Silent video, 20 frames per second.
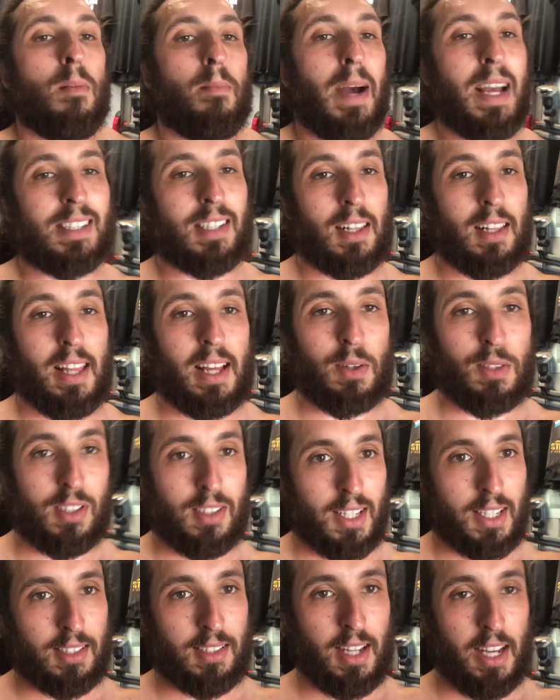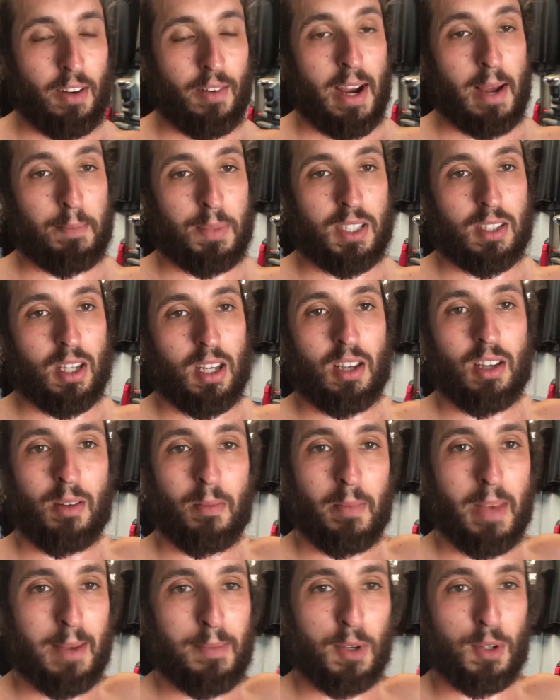Basically that was 16 reps,
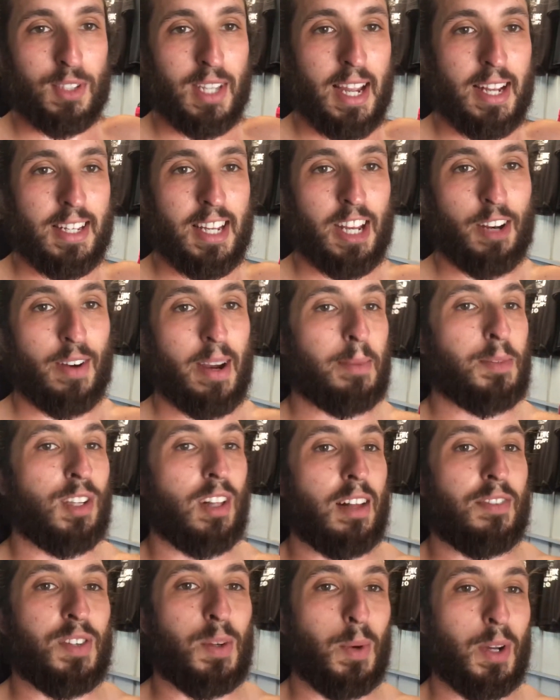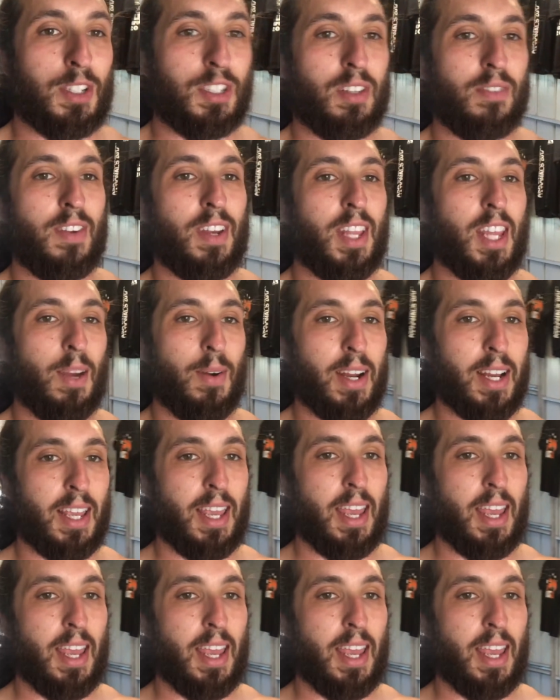maybe it was 18 reps, I'll have to watch the video and